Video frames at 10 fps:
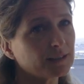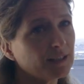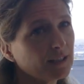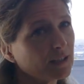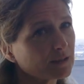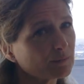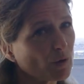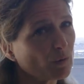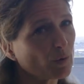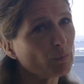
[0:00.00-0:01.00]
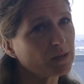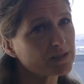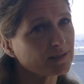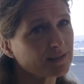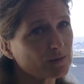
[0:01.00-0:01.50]
And you know, our
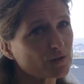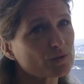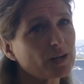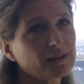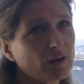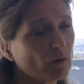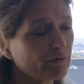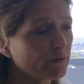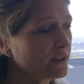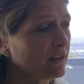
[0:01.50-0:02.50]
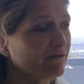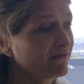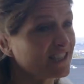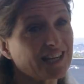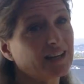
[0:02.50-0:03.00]
patients in Australia often
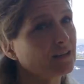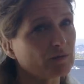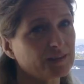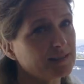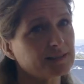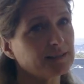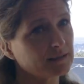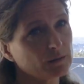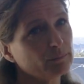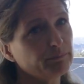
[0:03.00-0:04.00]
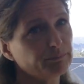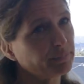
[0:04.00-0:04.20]
have 10 of these little